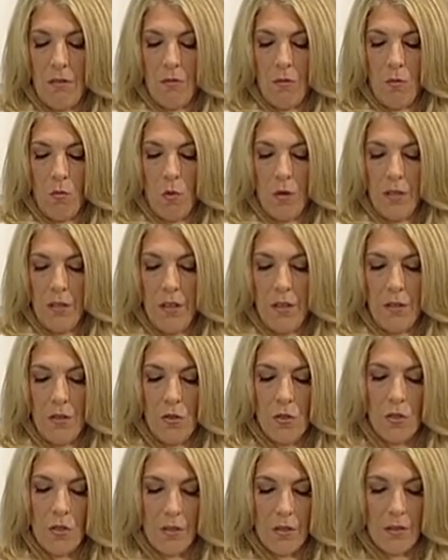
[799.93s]
one of
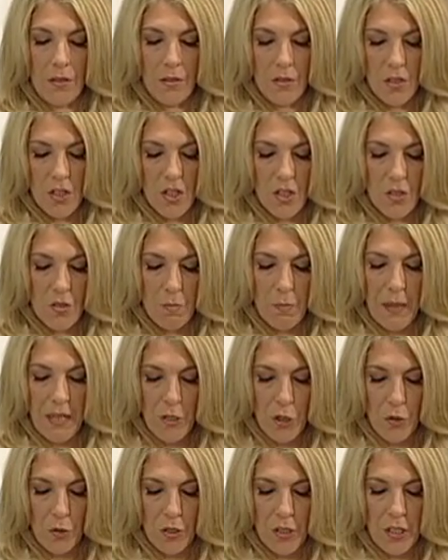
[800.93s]
those
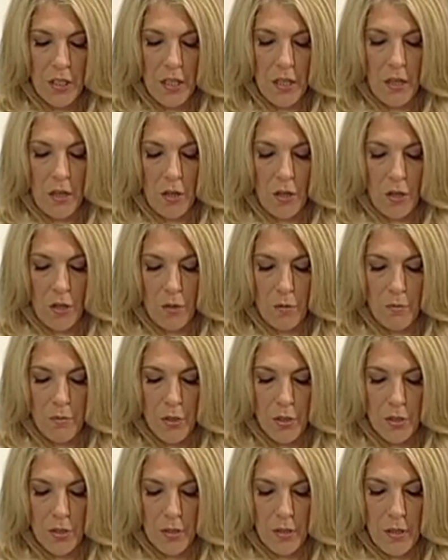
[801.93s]
specialty
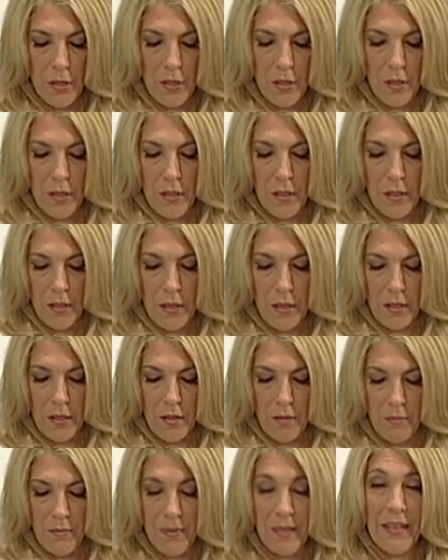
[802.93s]
herbs
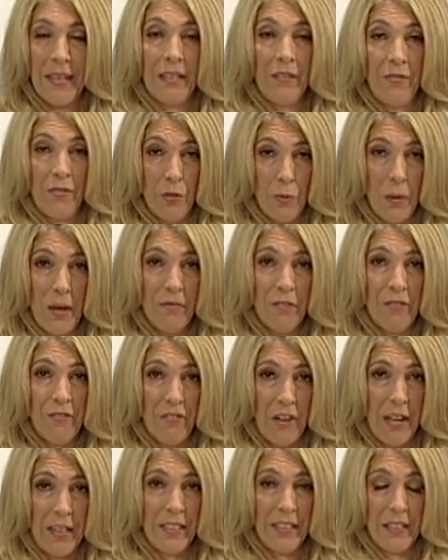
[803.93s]
that if you ever
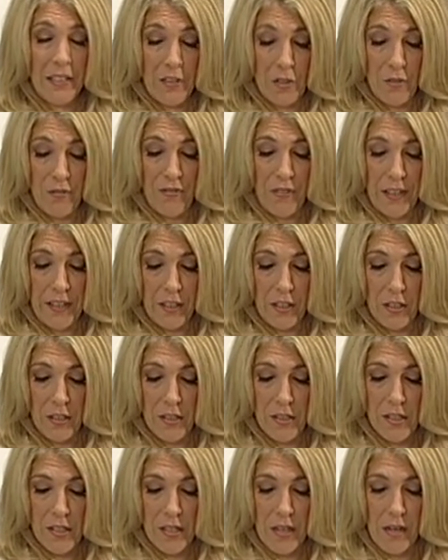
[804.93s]
find it and you find
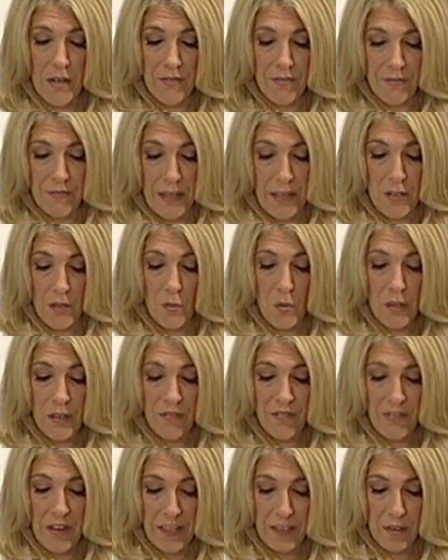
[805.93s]
good stuff and you want to
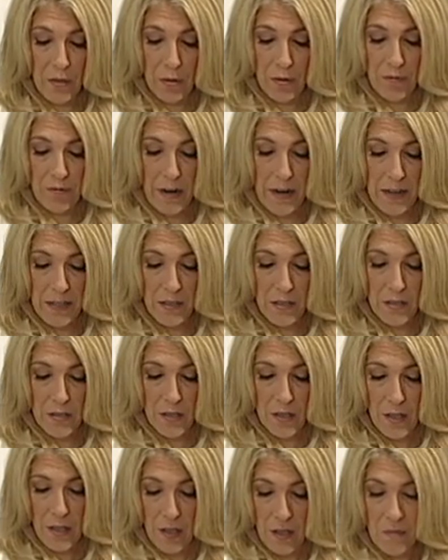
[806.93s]
find the threads,
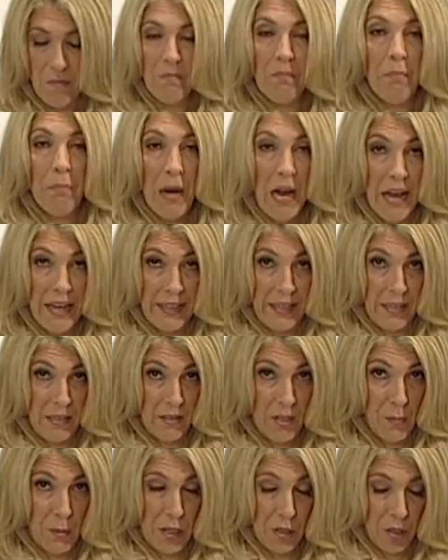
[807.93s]
buy it,
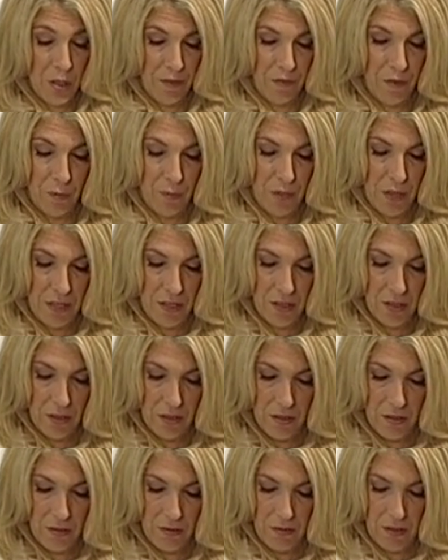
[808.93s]
especially if the price
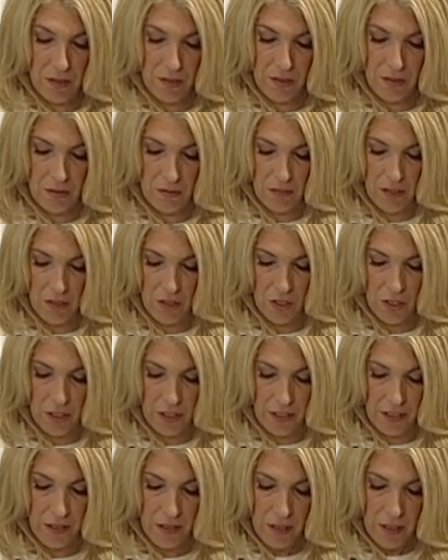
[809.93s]
is
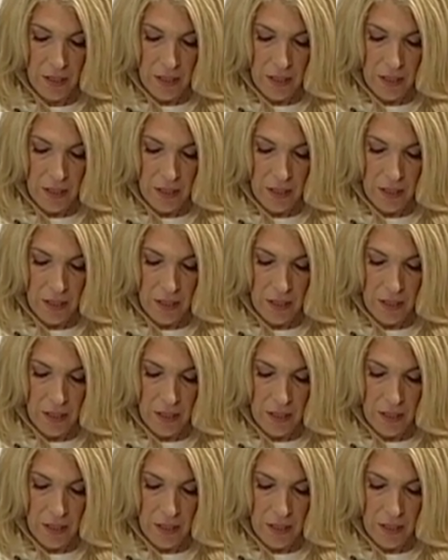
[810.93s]
good.